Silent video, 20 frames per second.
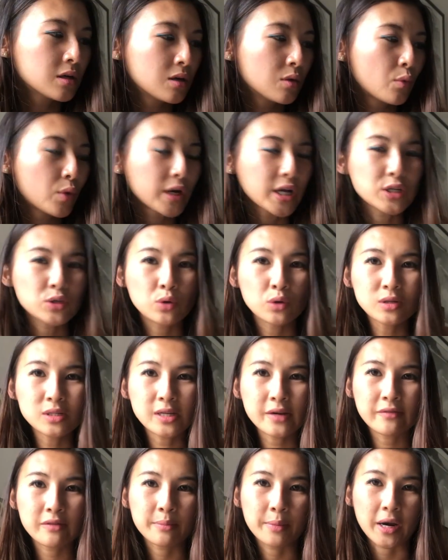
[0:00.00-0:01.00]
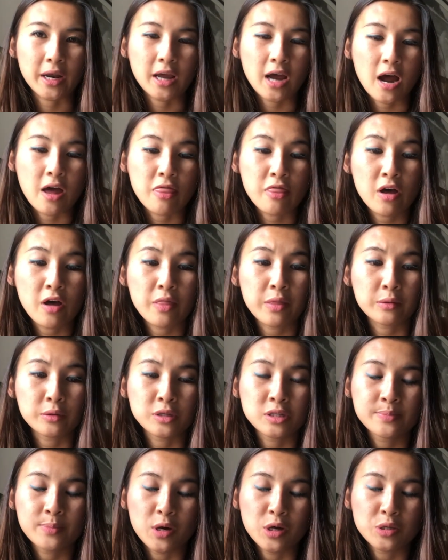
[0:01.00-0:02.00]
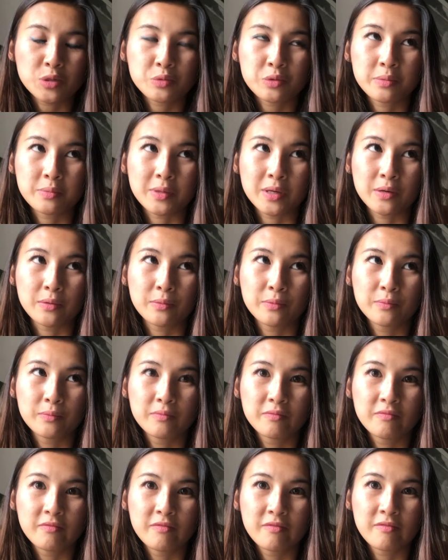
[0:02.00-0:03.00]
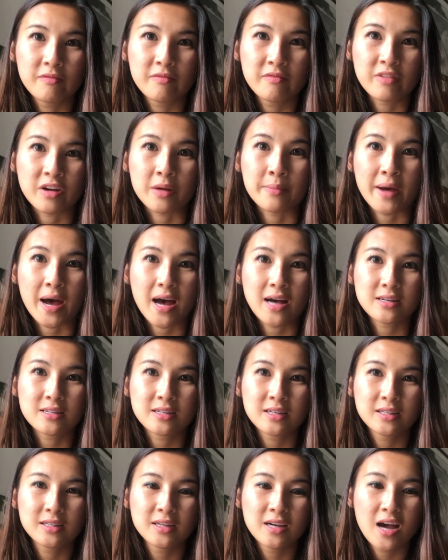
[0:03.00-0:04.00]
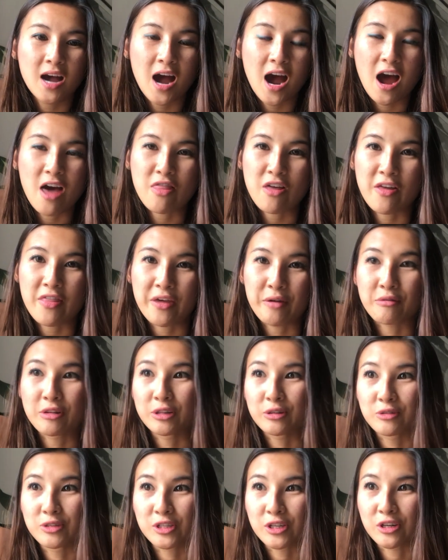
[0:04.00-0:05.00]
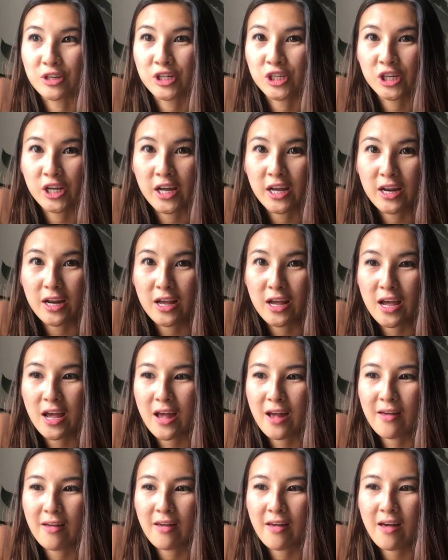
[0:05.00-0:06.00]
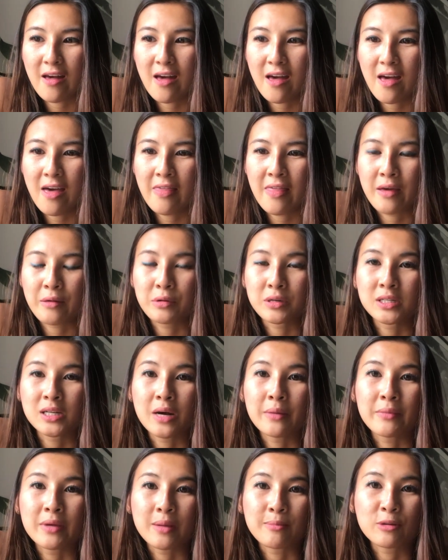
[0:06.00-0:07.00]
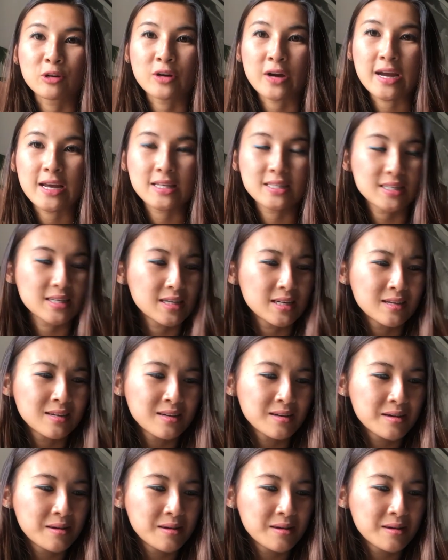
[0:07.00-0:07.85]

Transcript: When I told everybody, I thought the response would be very bad. I thought they would lose their shit and they would tell me I'm crazy.